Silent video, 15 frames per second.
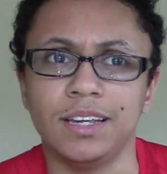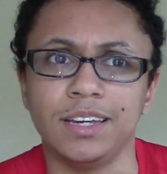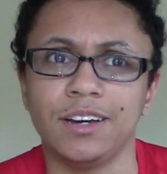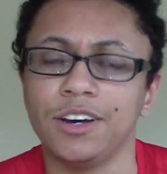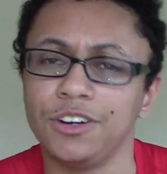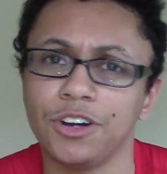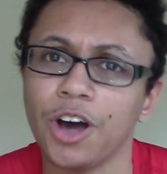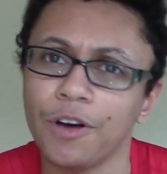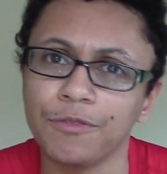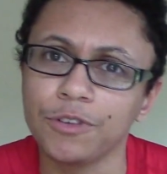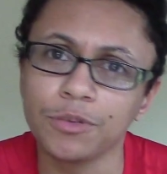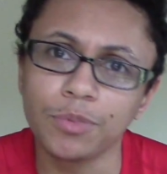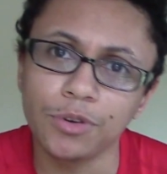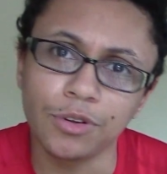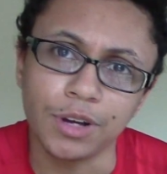
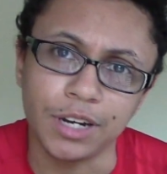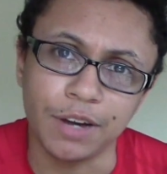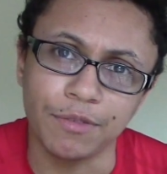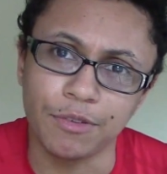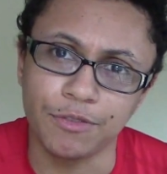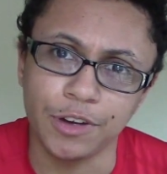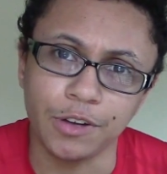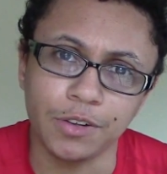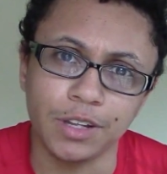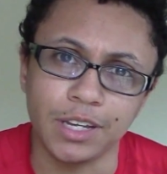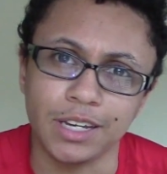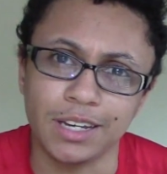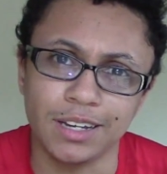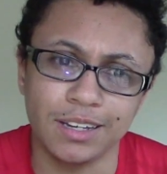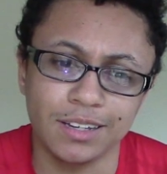uncomfortable. I never felt
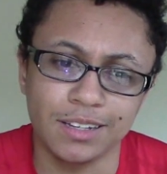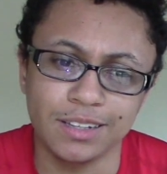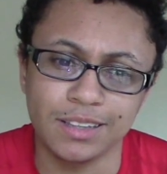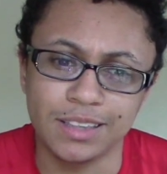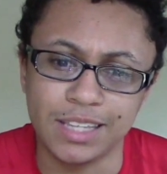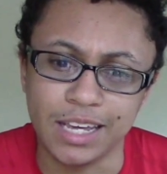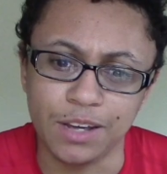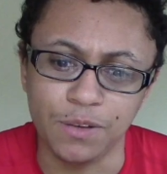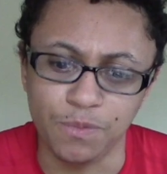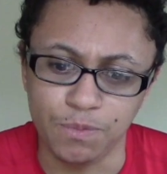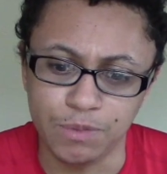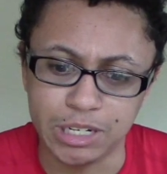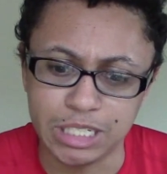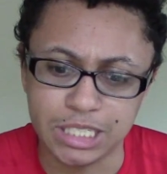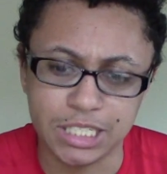like they
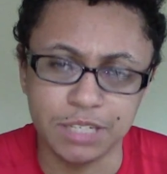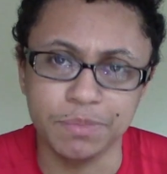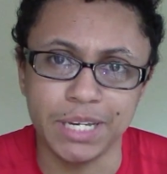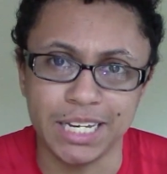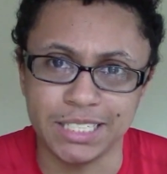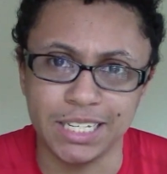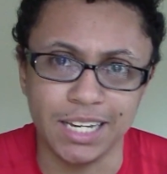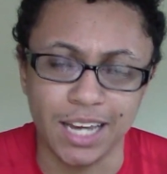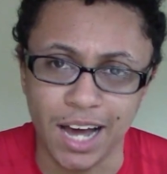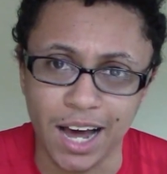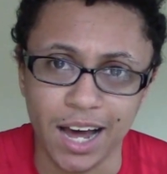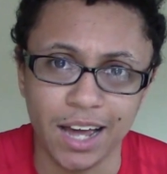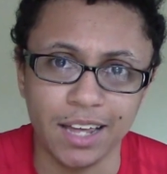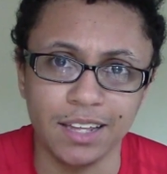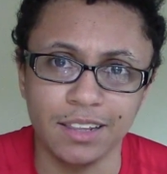didn't see me as a
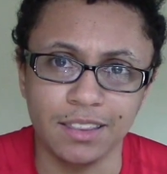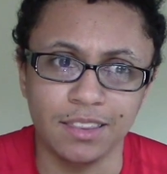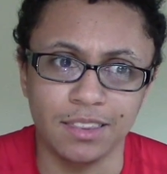guy.